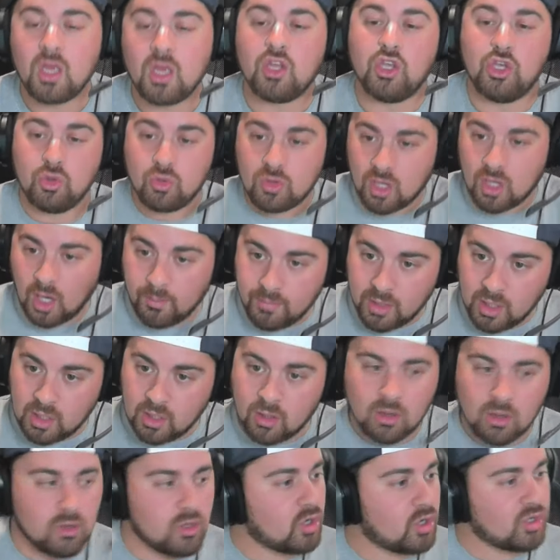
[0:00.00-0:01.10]
You come
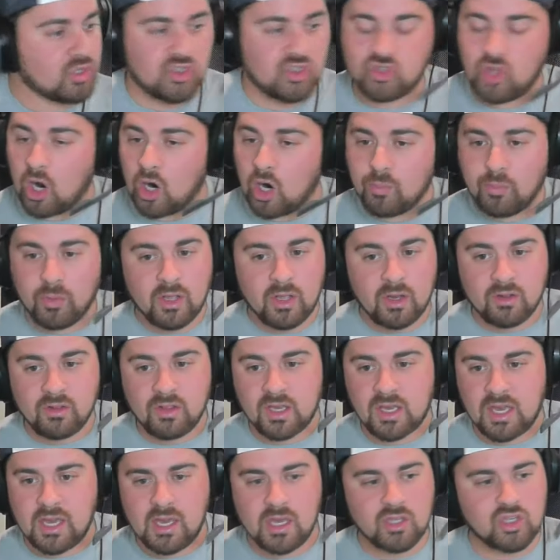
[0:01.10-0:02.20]
here, you're a star player in the
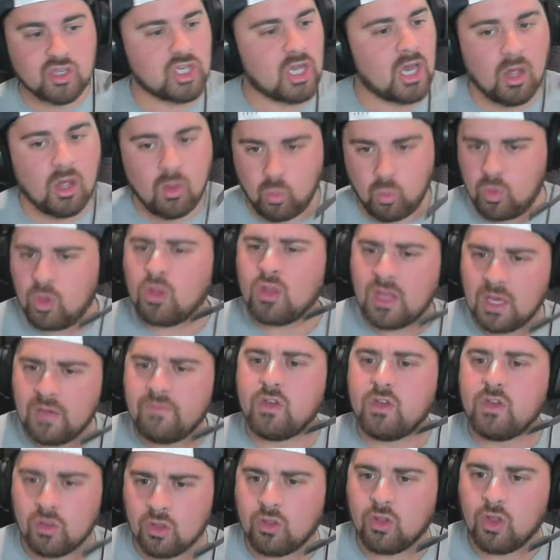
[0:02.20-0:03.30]
KHL, we'll give
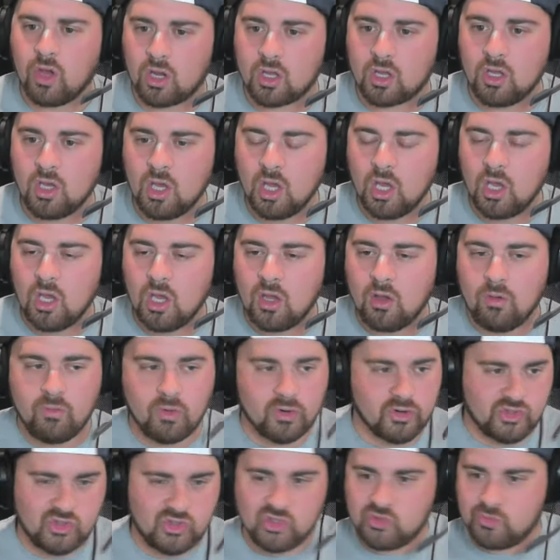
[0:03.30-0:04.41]
you the look.
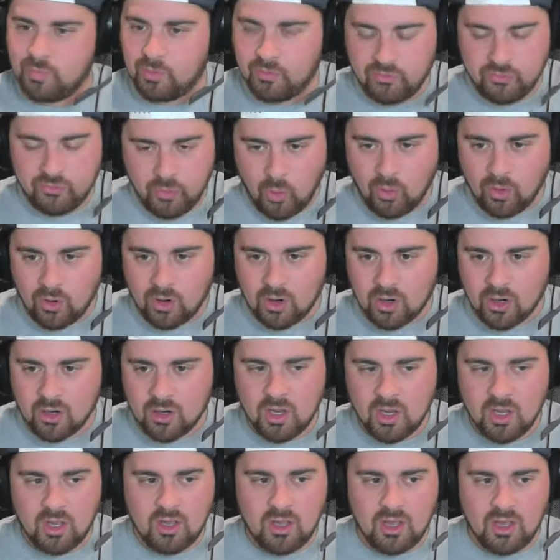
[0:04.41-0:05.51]
Versus before,
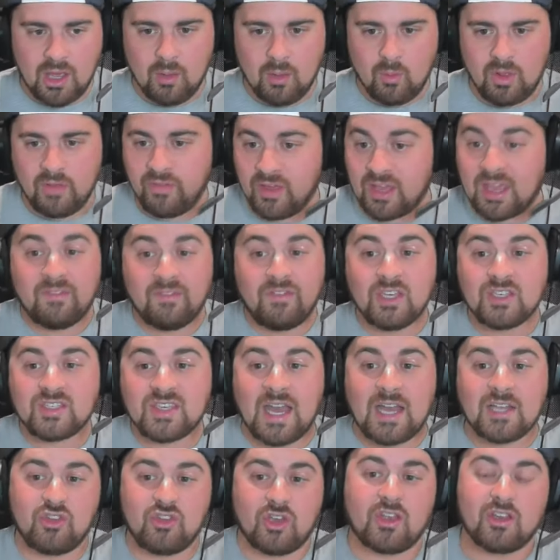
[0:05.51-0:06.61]
if his
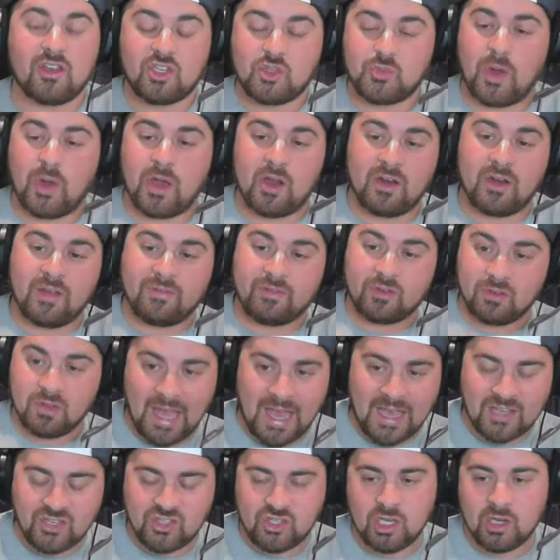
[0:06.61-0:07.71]
contract expired after
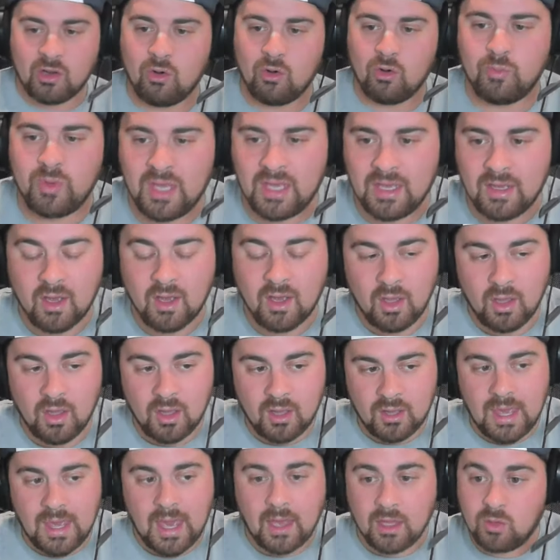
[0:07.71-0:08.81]
last year, it would be,
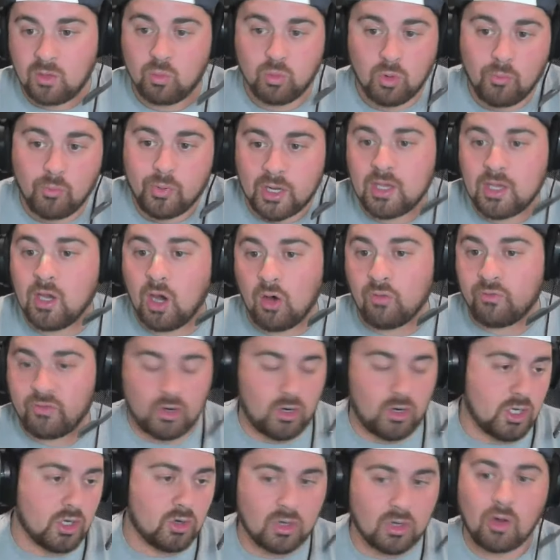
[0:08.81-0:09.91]
yeah, we'll bring you over
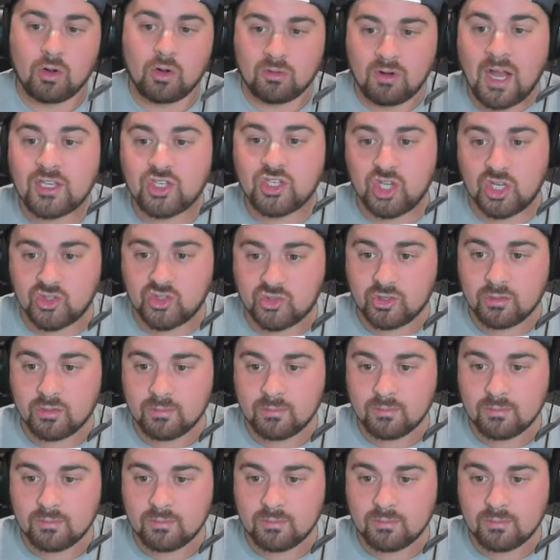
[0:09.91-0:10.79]
and you'll go to Rochester.